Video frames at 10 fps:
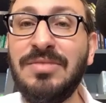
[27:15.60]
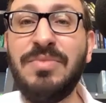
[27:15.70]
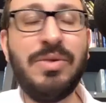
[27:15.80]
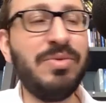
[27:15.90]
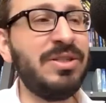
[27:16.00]

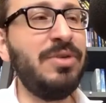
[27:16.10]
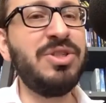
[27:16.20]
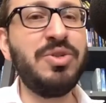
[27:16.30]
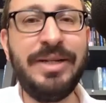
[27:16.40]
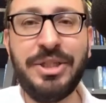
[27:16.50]
But there was no
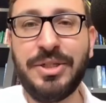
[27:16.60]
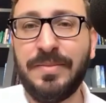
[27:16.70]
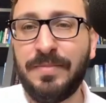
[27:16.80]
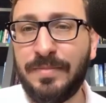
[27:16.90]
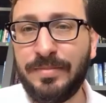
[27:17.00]
switch.
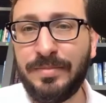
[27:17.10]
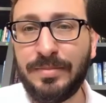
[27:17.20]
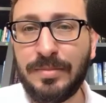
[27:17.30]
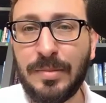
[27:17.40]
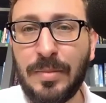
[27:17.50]

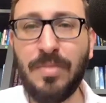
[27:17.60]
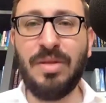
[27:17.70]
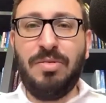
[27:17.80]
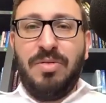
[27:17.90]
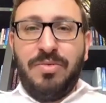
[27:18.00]

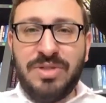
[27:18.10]
There